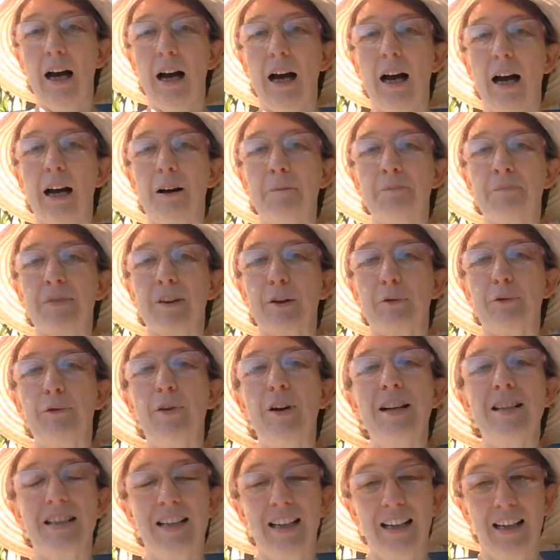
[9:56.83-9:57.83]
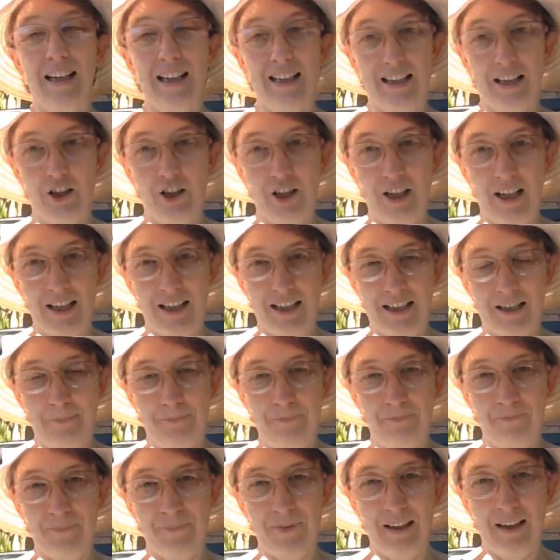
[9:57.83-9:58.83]
The first thing I suggest
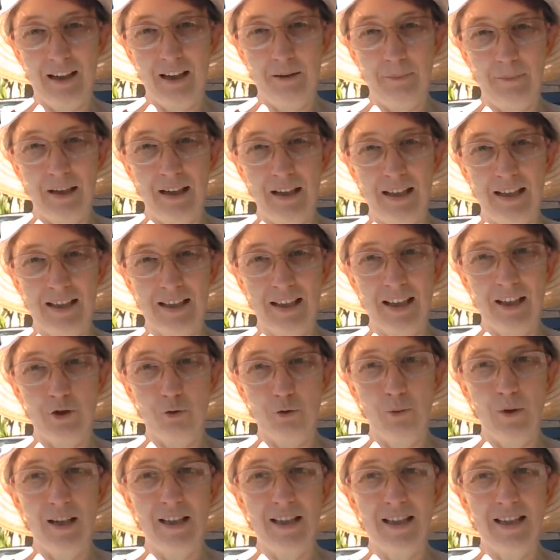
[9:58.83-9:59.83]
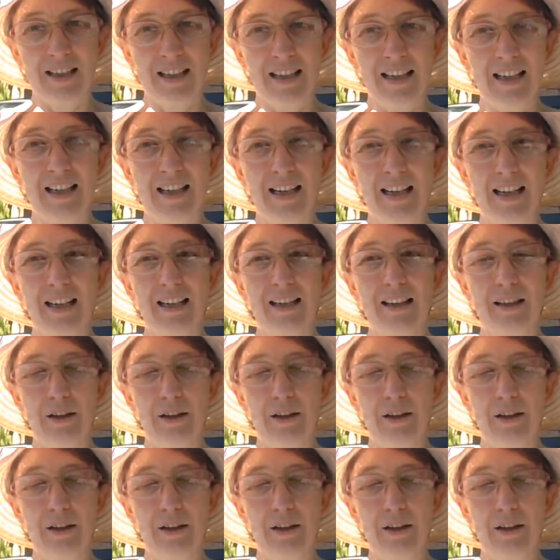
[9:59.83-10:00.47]
is that we seek